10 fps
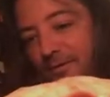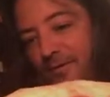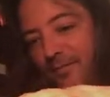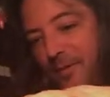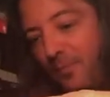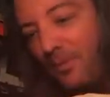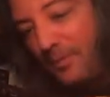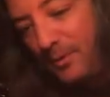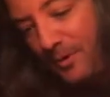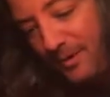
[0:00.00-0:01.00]
Okay,
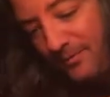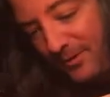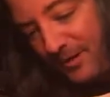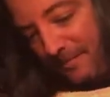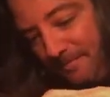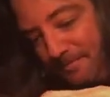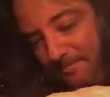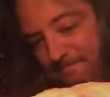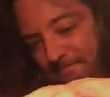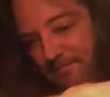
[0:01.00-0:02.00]
so what I'm doing on the
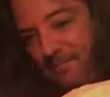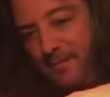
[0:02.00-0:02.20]
front,